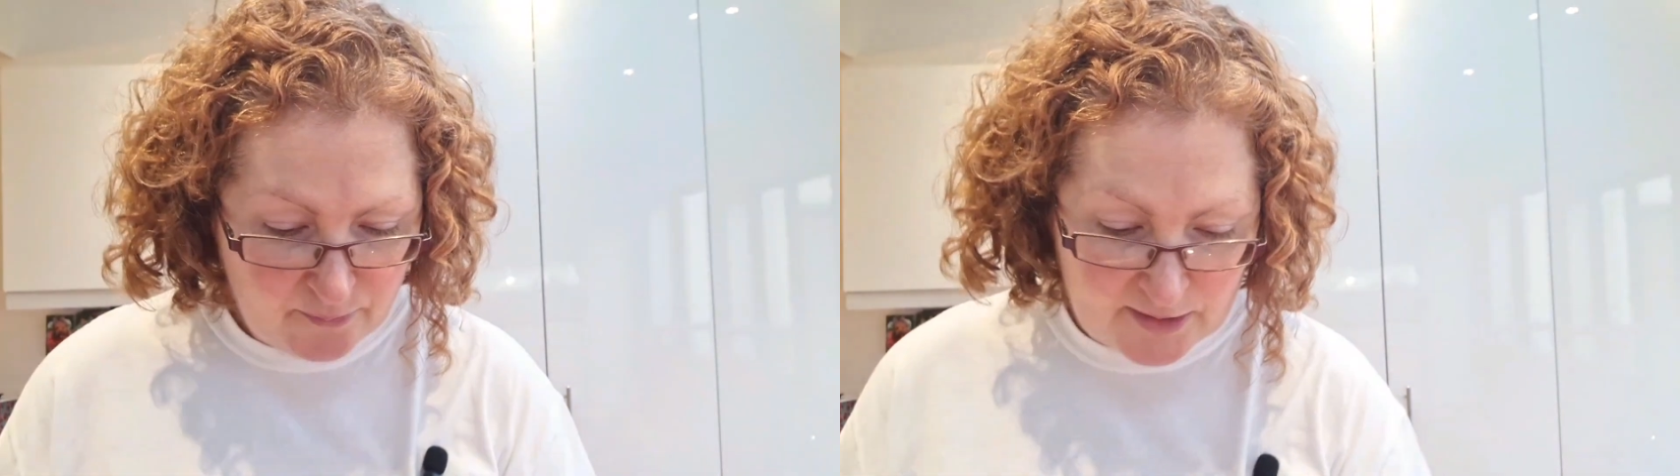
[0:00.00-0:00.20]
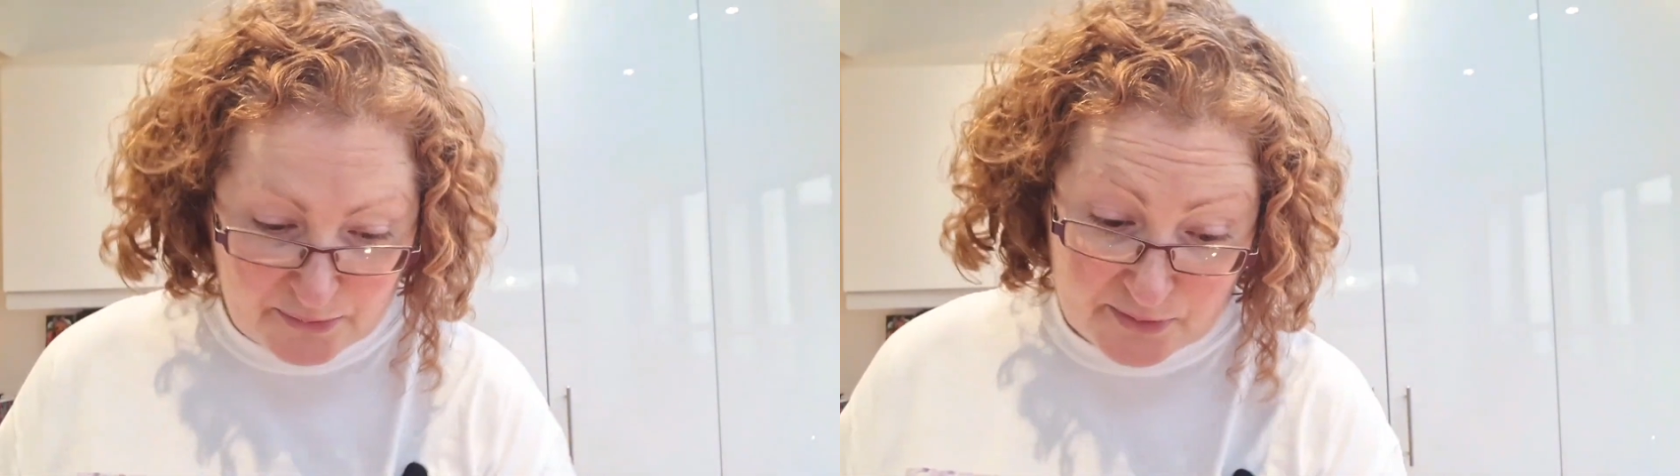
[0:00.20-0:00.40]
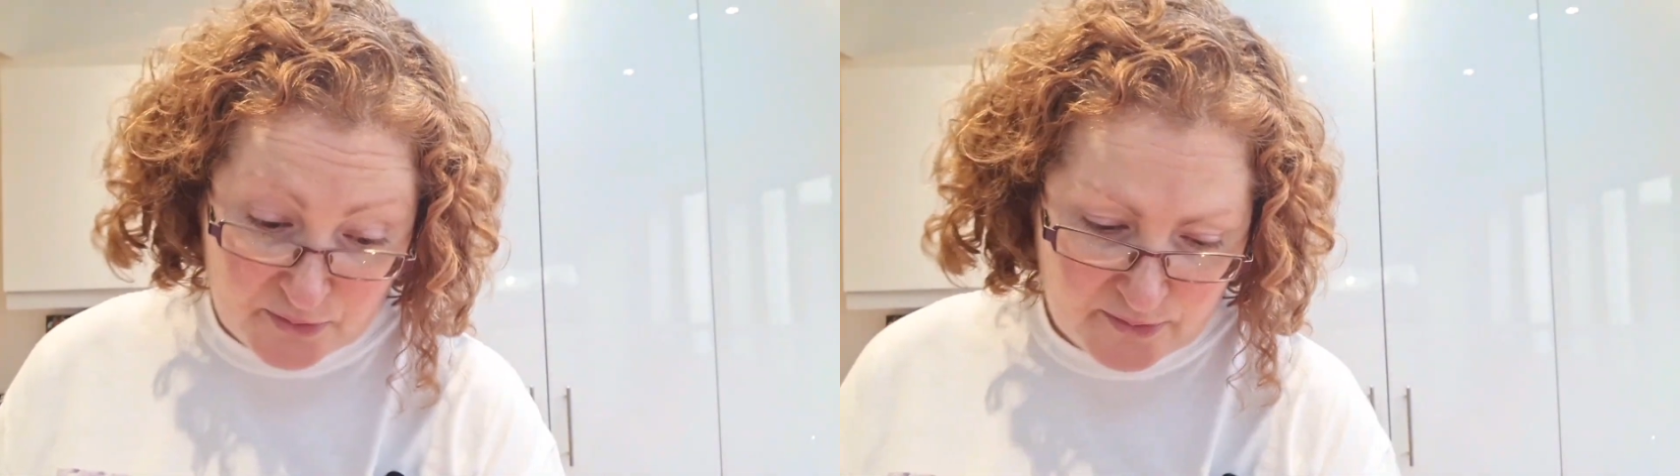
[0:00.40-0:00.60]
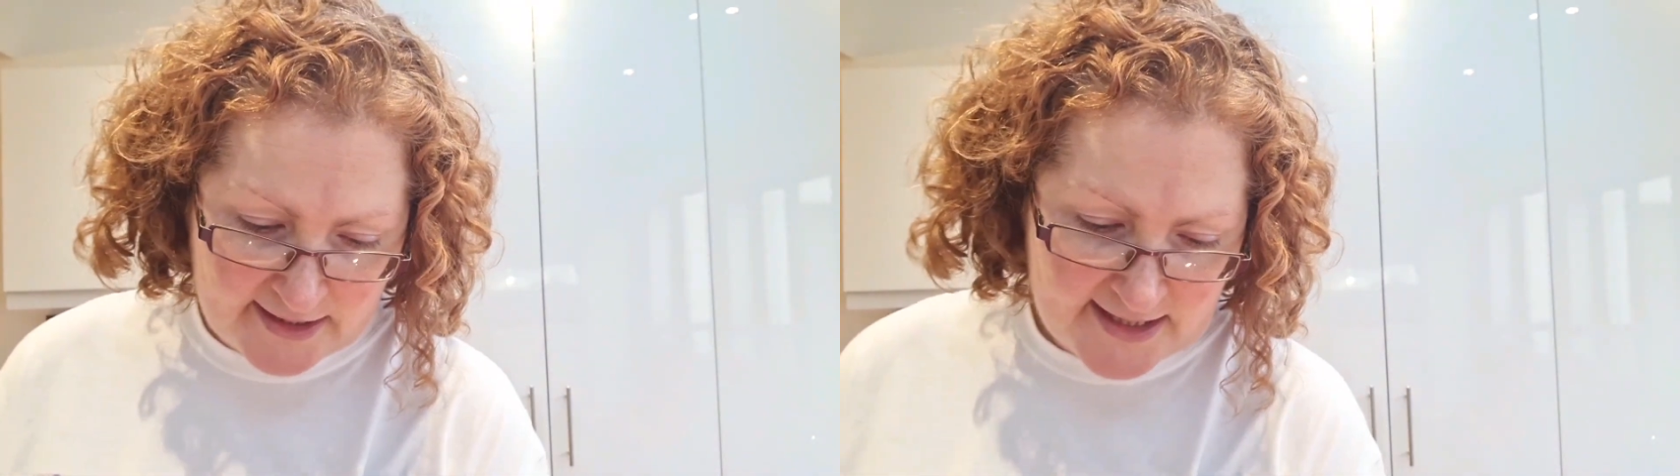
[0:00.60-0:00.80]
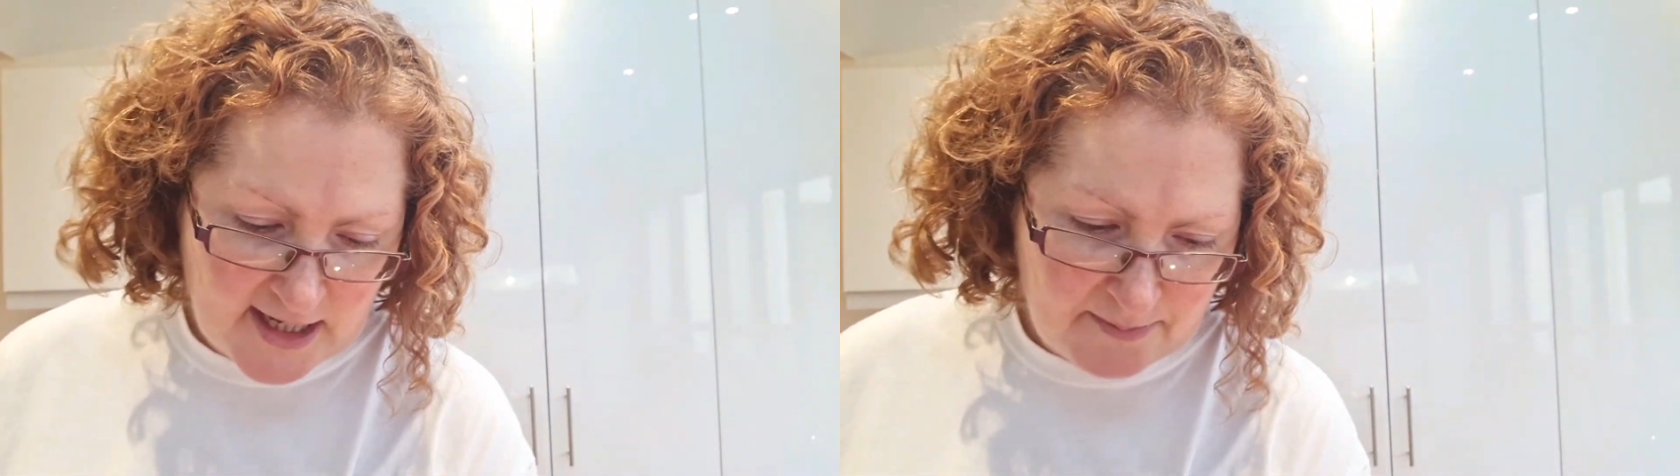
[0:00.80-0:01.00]
which was
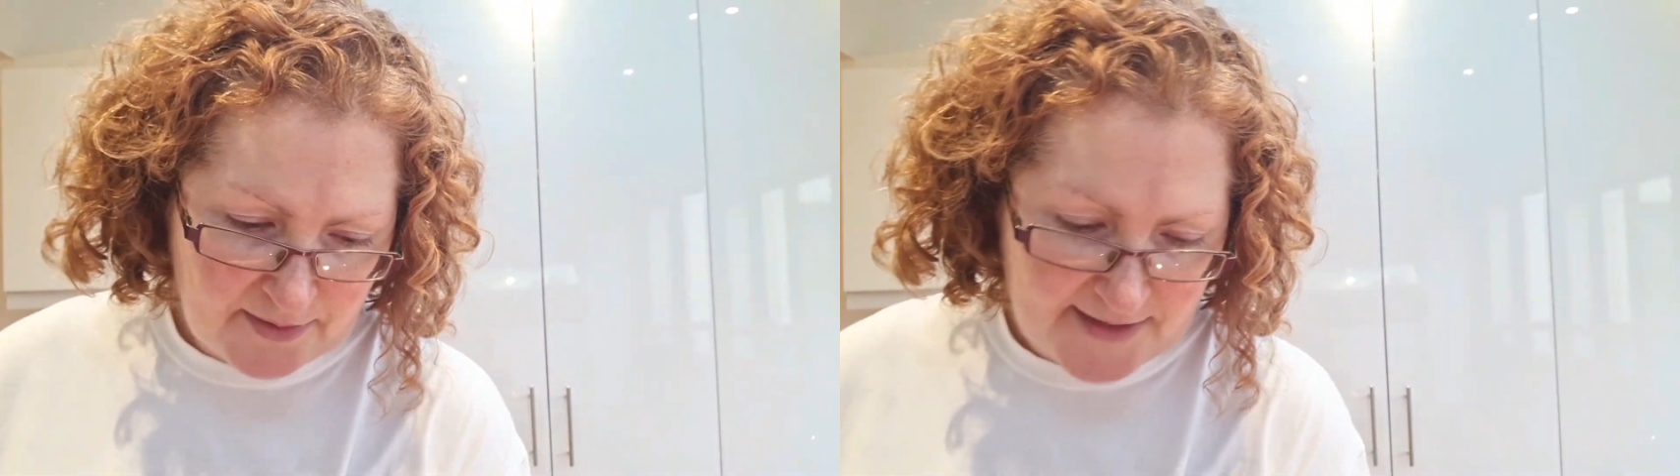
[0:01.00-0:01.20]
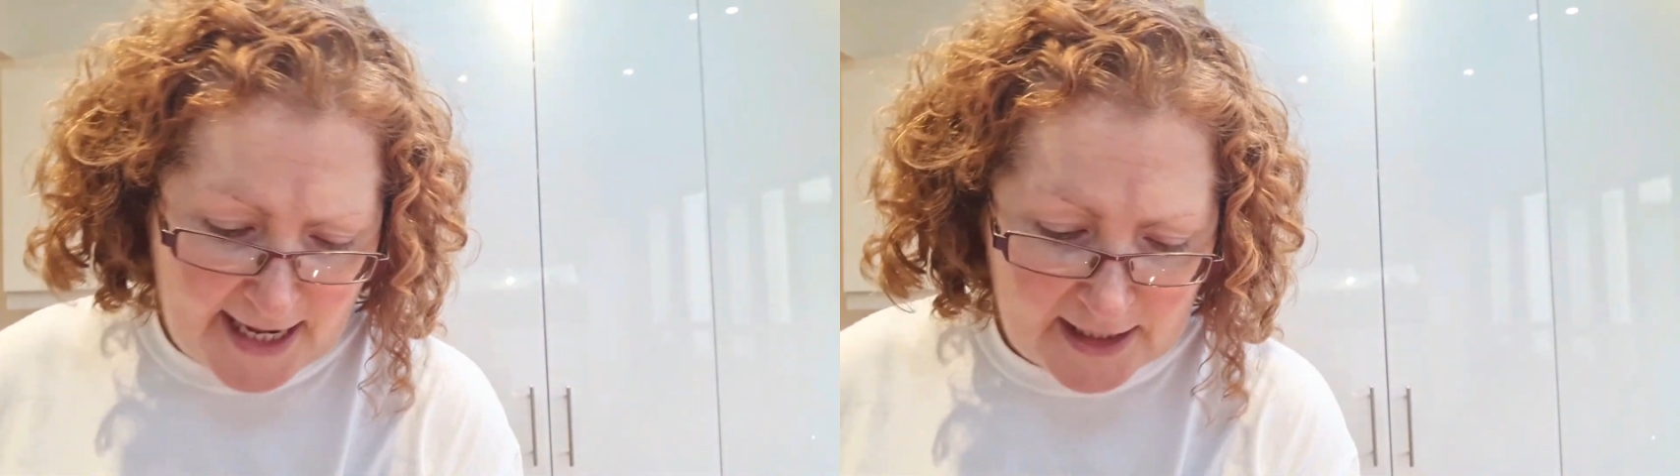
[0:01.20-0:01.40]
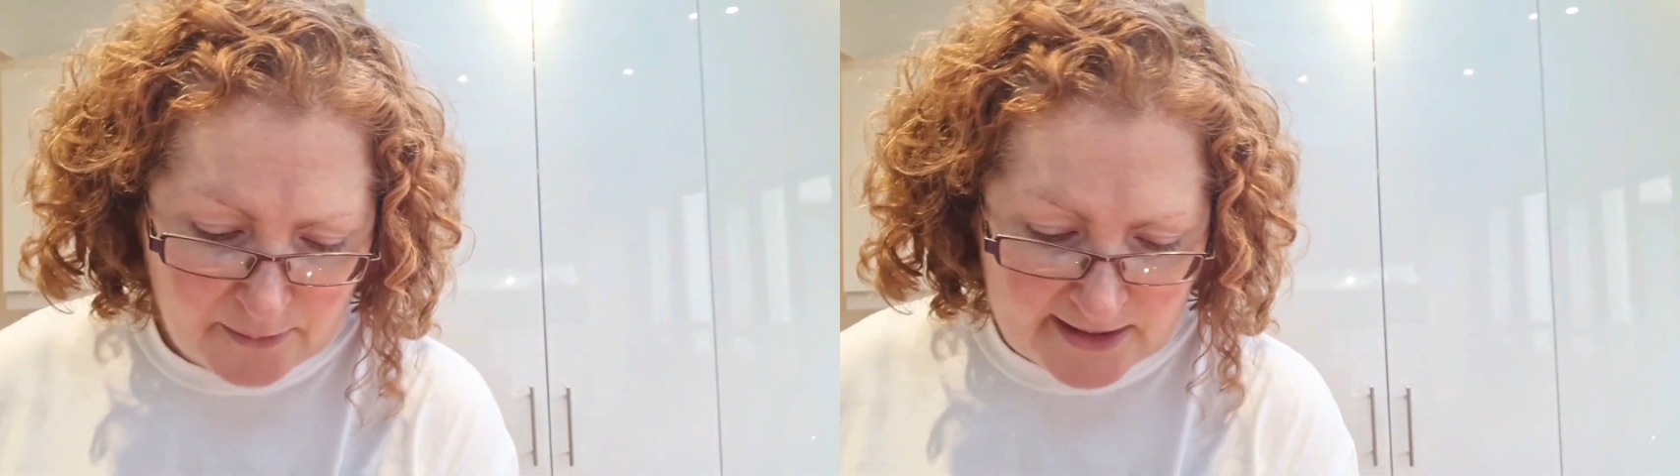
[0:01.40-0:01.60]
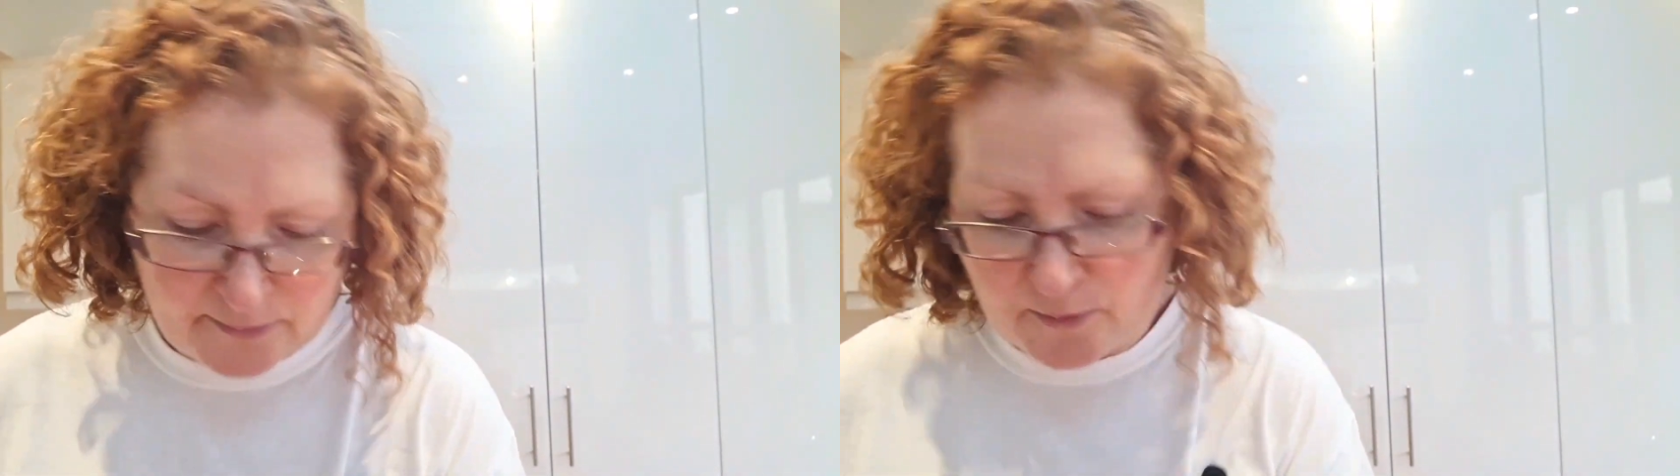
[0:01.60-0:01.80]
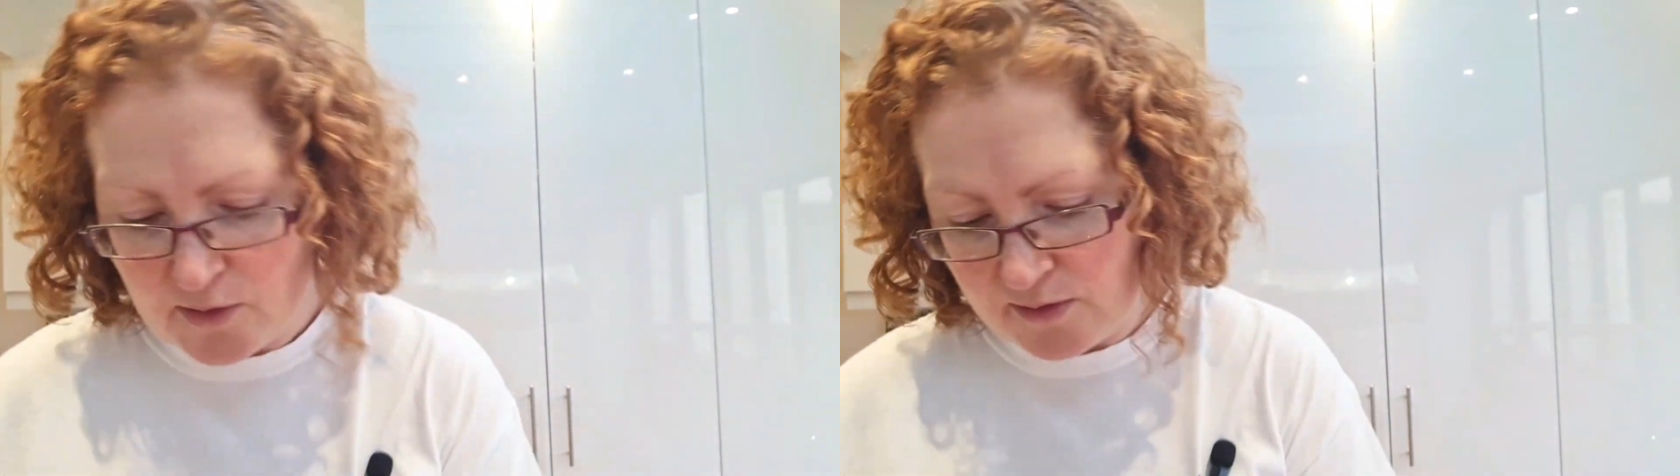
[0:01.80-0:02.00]
already up on the
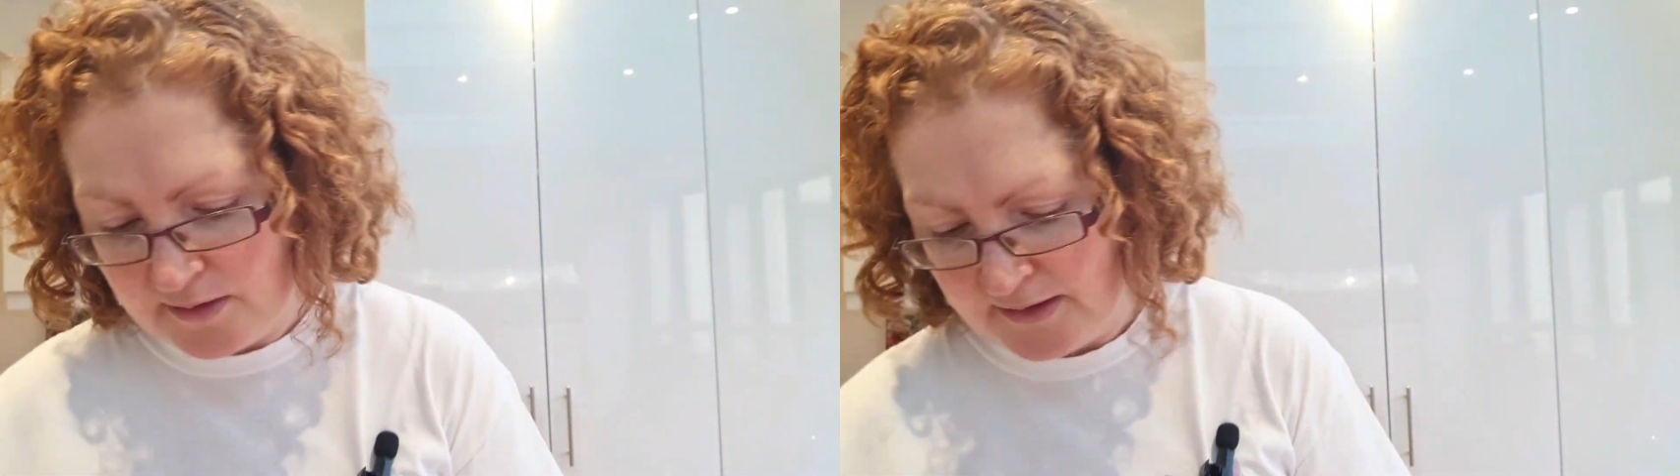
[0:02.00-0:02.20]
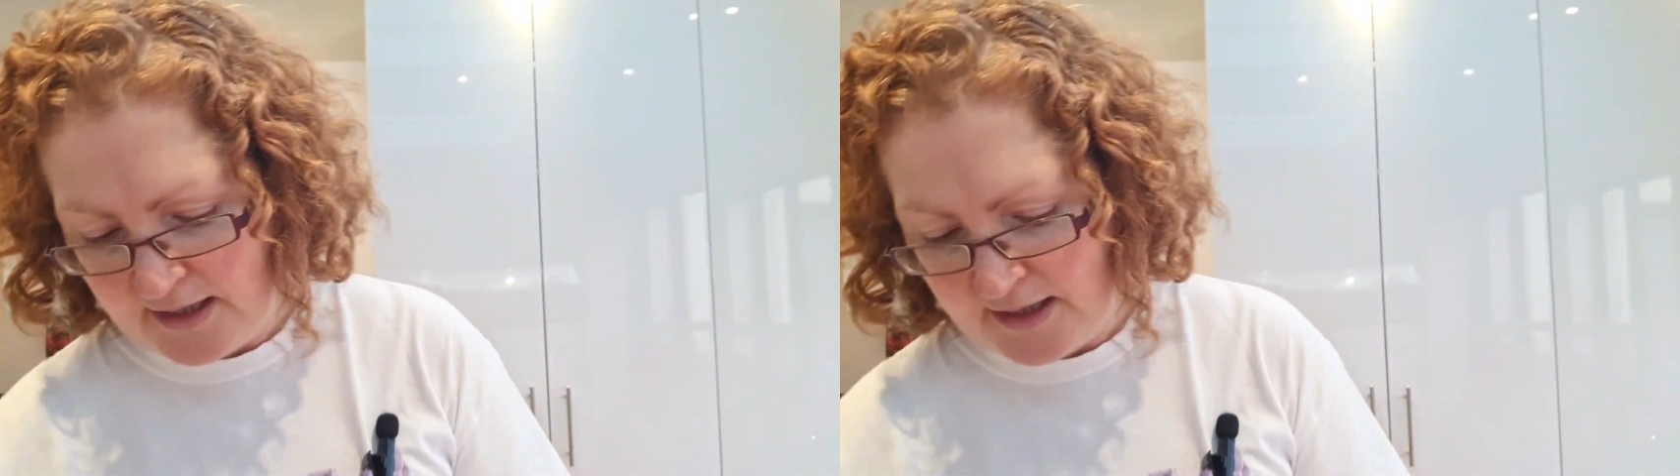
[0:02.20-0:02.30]
Halloween wall,